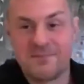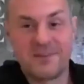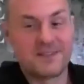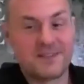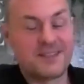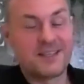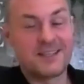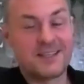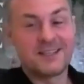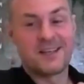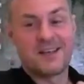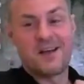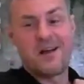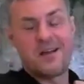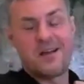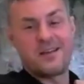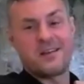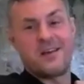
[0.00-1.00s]
fantastic.
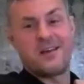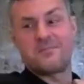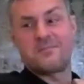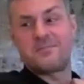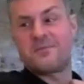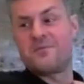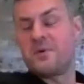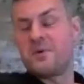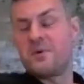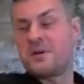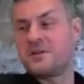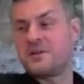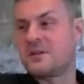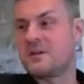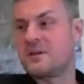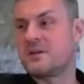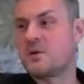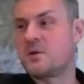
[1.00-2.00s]
I before we get
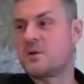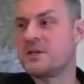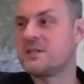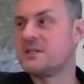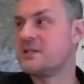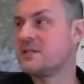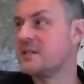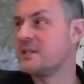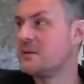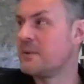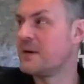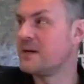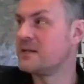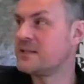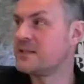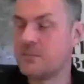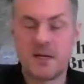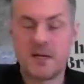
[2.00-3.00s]
to kind of questions in
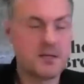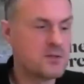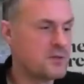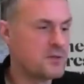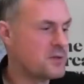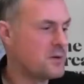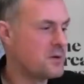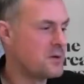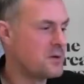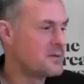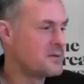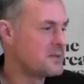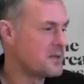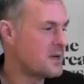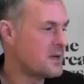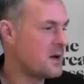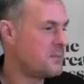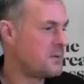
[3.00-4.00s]
about 10 minutes or so,
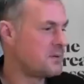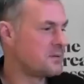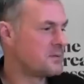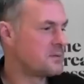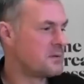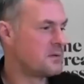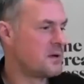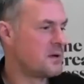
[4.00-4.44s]
there's a couple of,